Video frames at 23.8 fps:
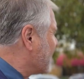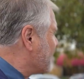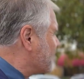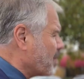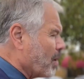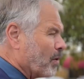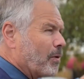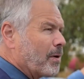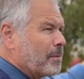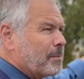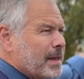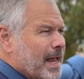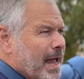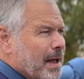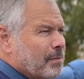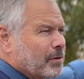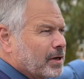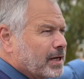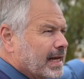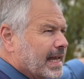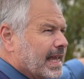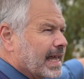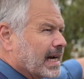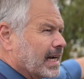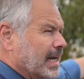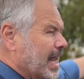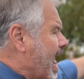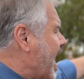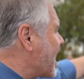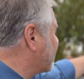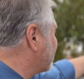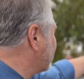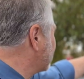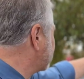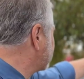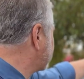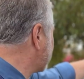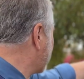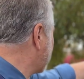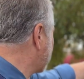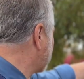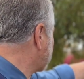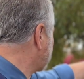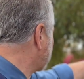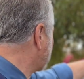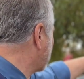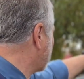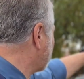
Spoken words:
But we'll be able to get a lot of it done.